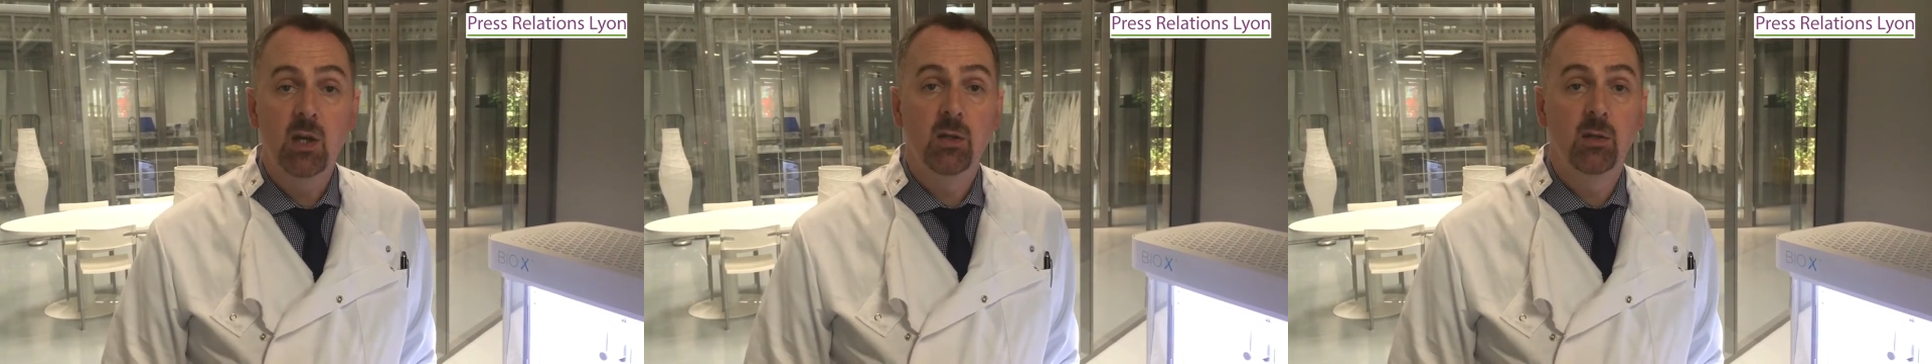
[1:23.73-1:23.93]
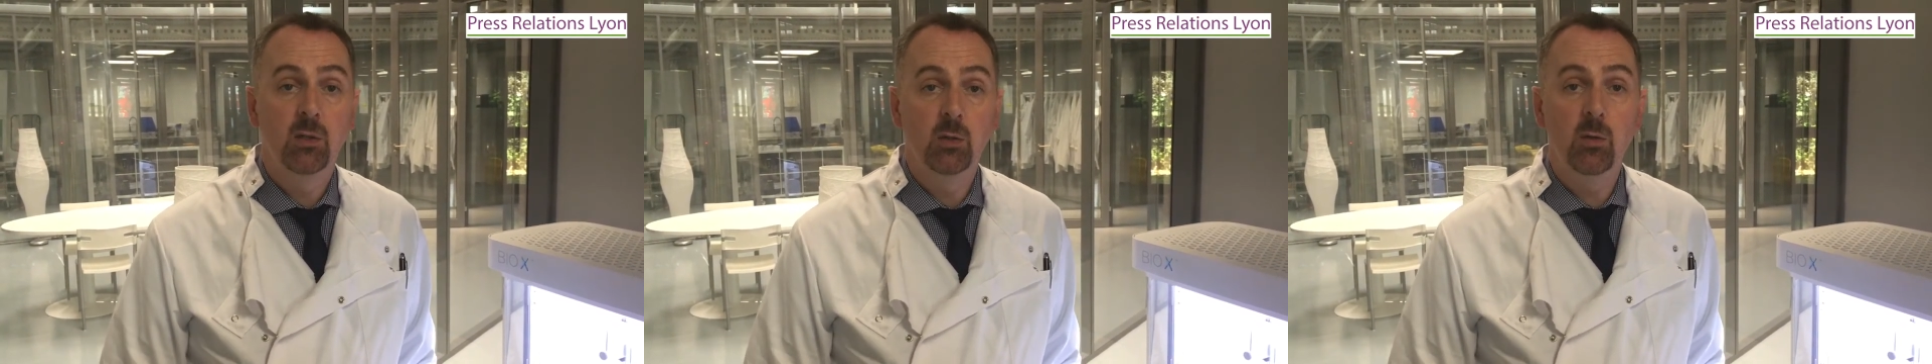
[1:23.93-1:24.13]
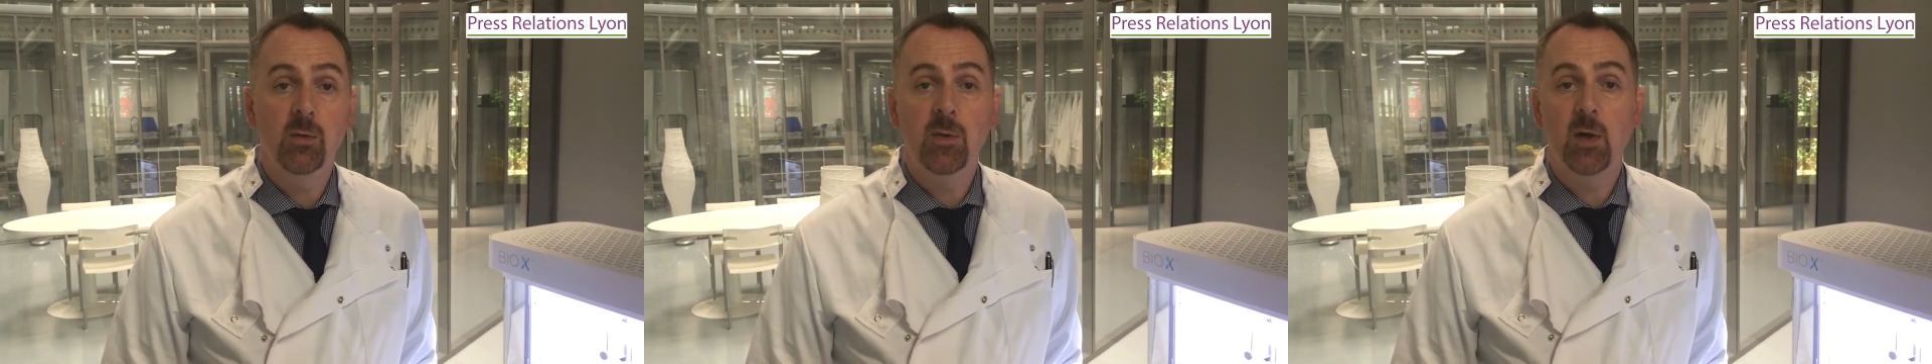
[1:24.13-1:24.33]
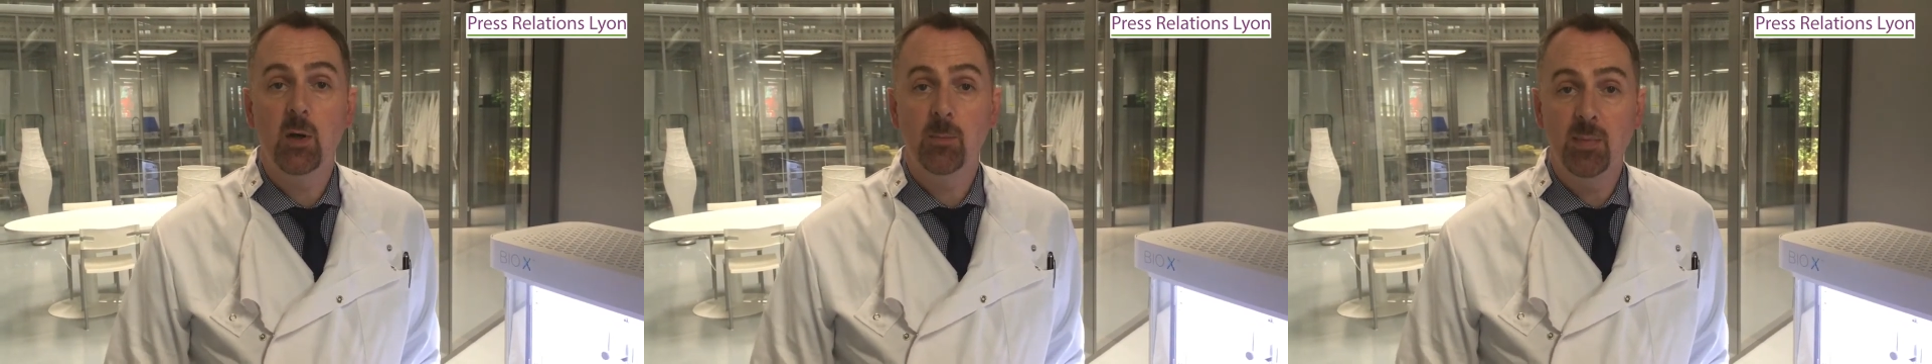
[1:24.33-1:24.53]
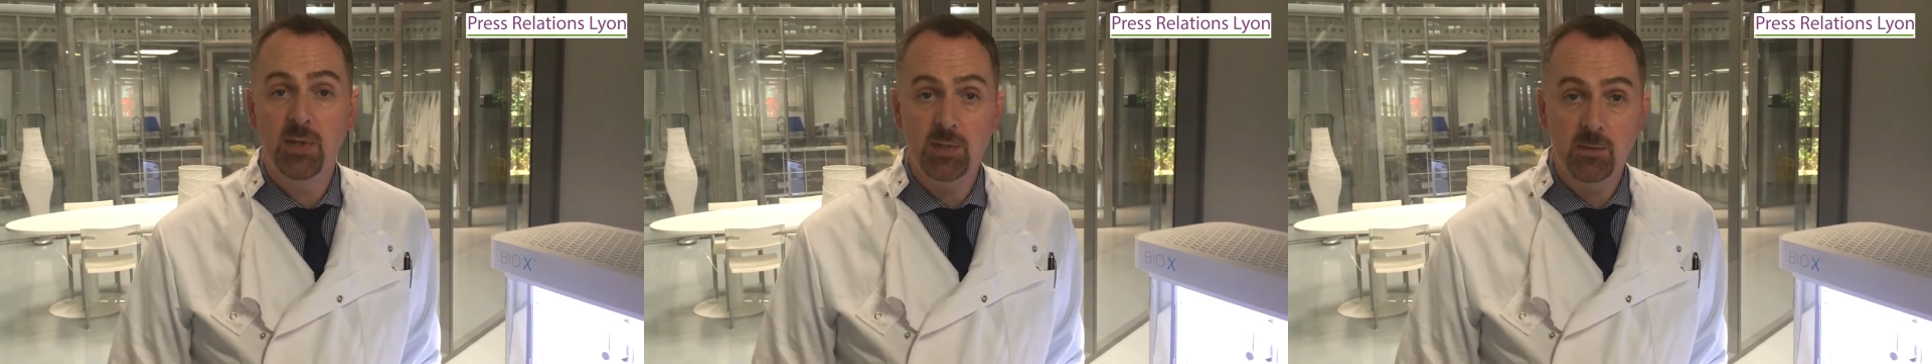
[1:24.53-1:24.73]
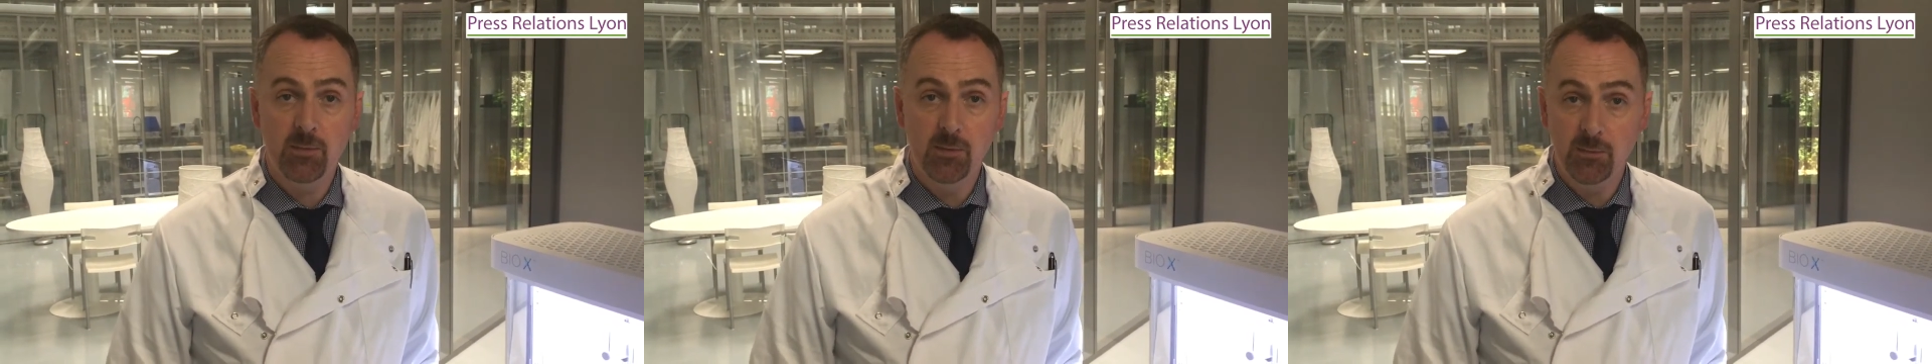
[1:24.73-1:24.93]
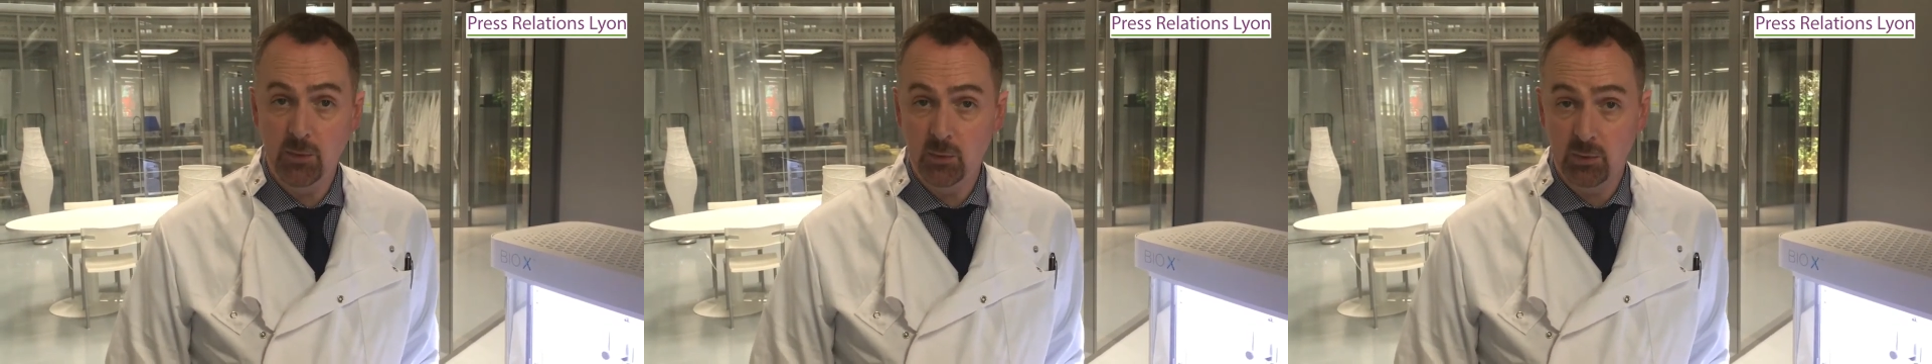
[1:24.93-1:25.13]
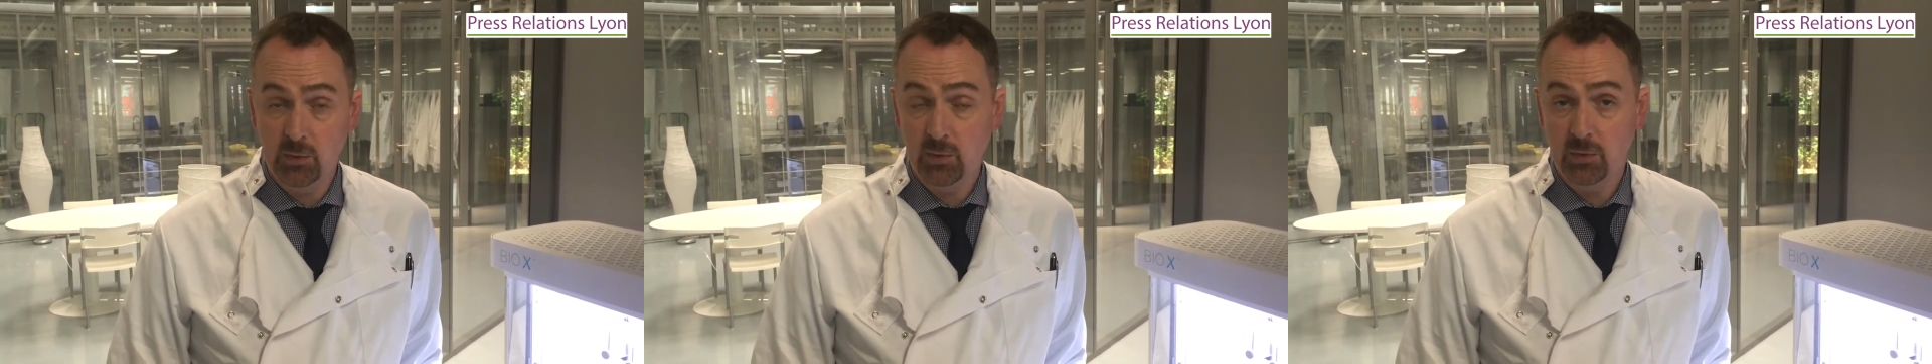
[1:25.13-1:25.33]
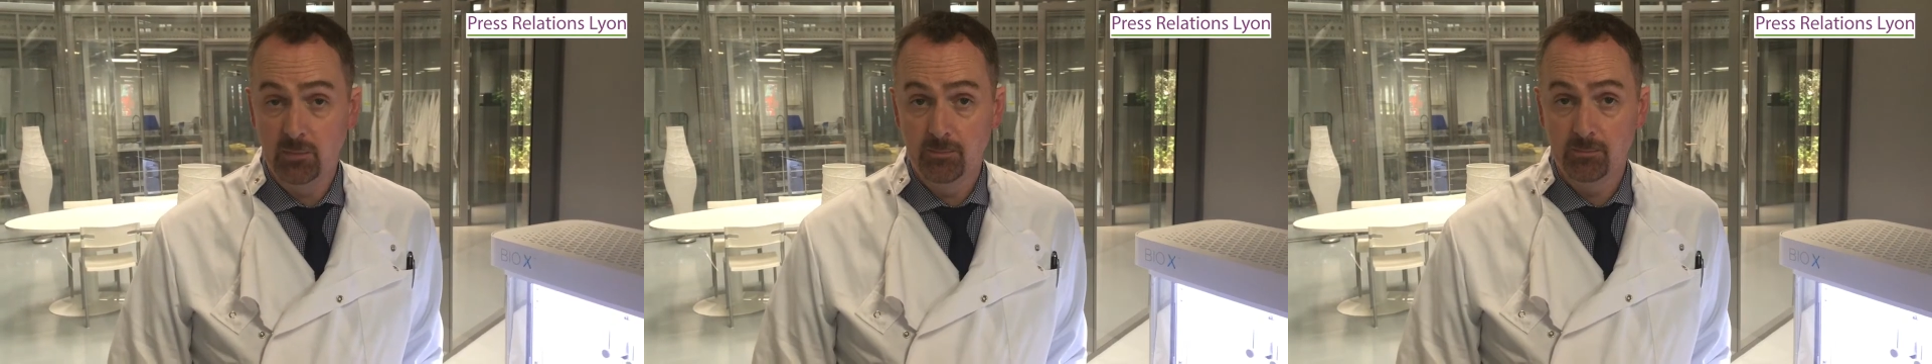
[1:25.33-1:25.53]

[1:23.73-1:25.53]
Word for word: the new therapies of the future.